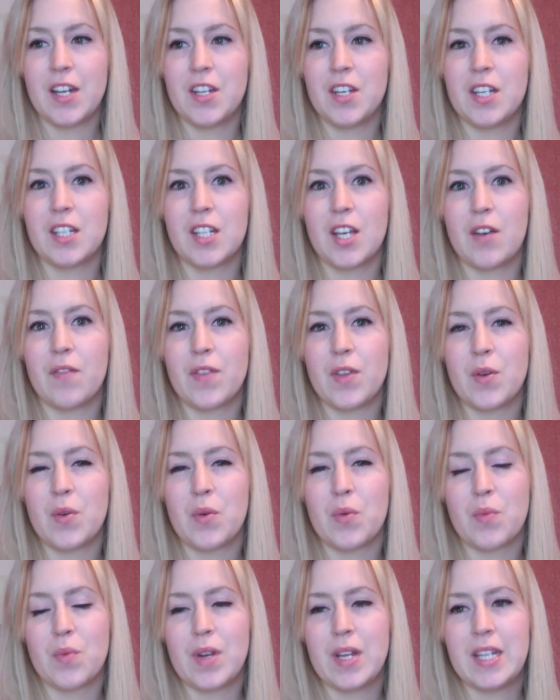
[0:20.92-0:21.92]
I know a lot of
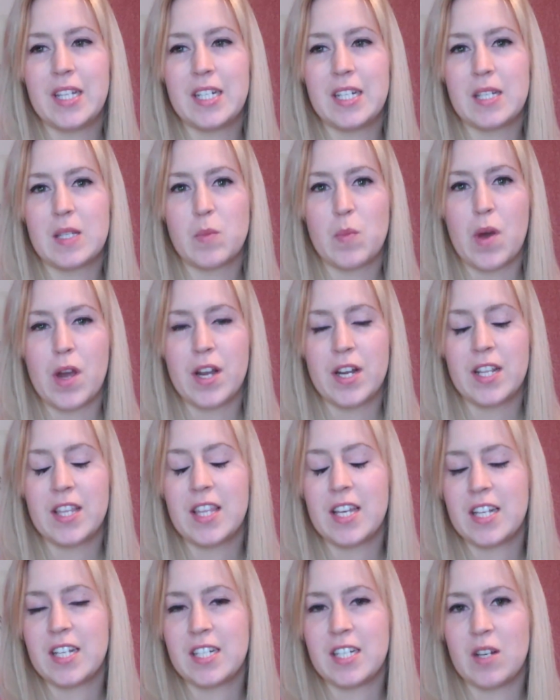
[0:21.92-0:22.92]
you were really
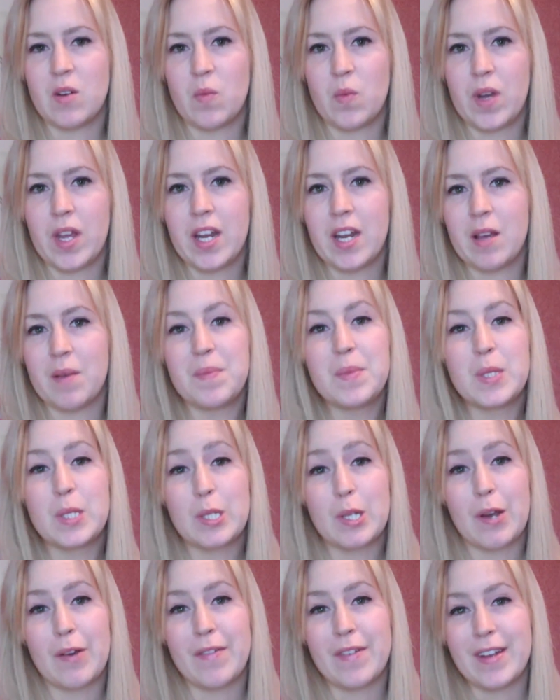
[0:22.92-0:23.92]
disappointed that you didn't win. I'm
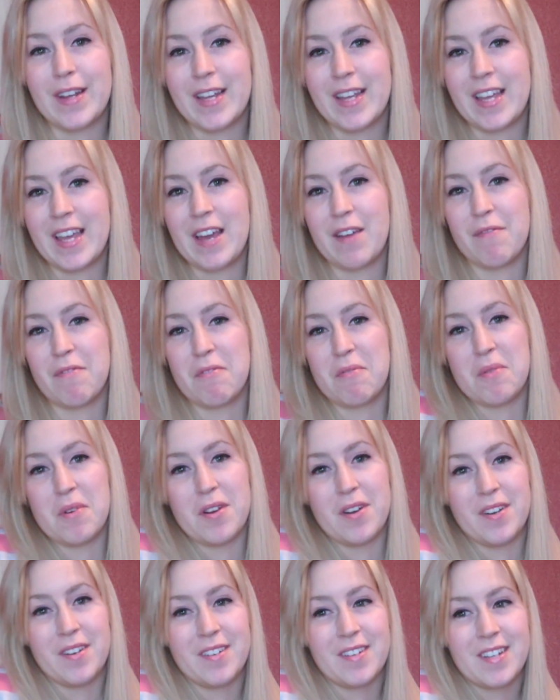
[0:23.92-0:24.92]
sorry,
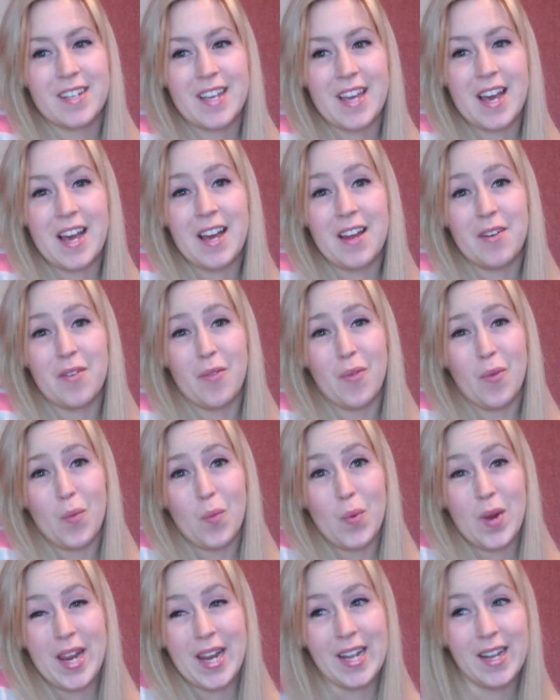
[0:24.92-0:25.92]
everyone can't
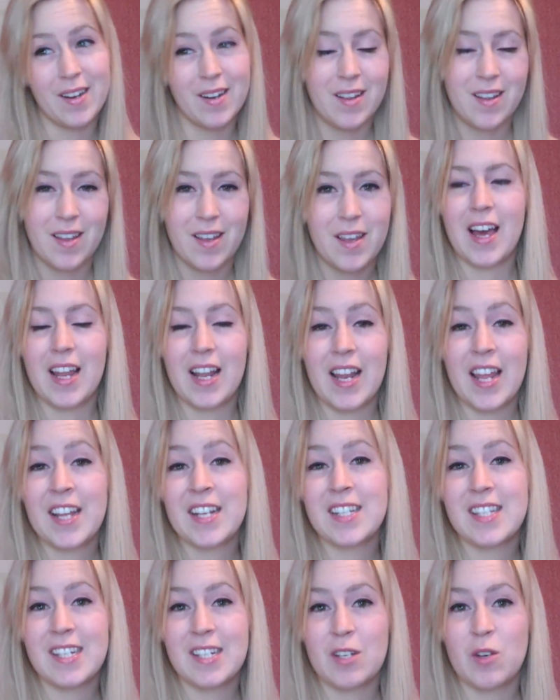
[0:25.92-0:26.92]
win. I'd
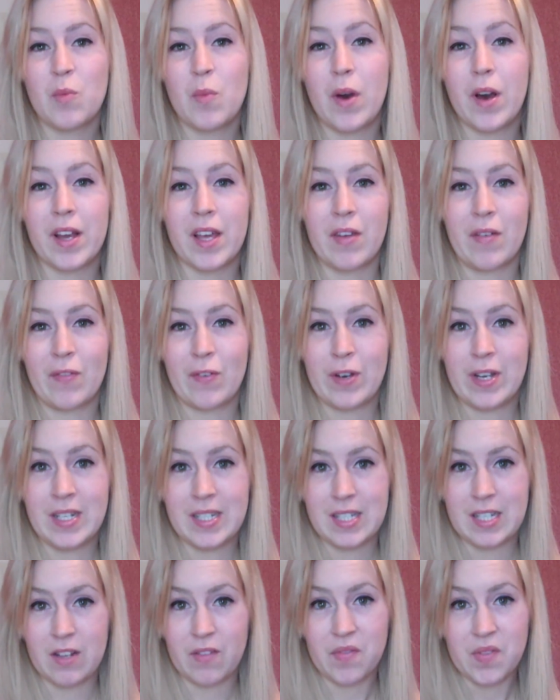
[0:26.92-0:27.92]
like to do more
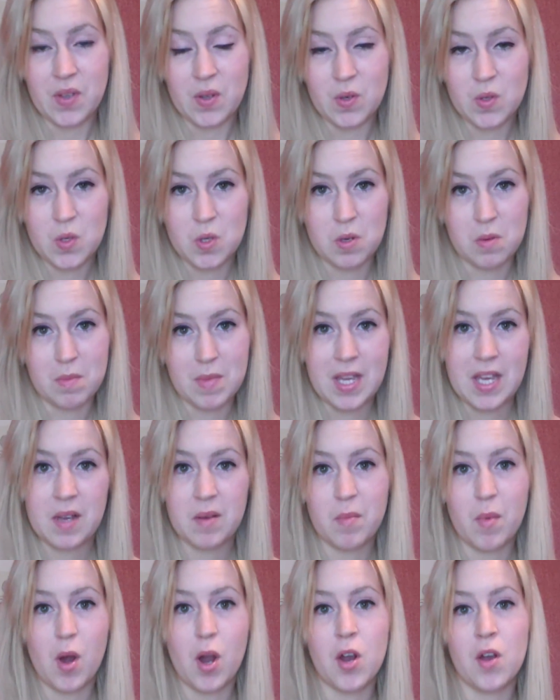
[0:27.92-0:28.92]
giveaways in the future and
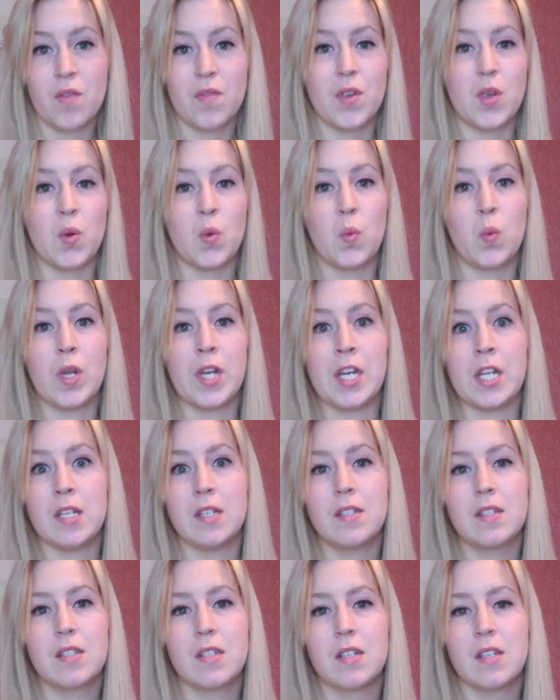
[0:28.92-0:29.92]
make more of you
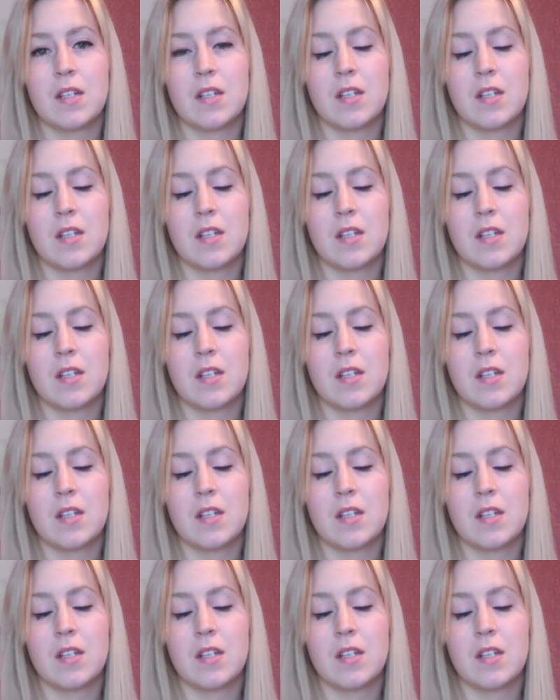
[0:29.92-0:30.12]
winners.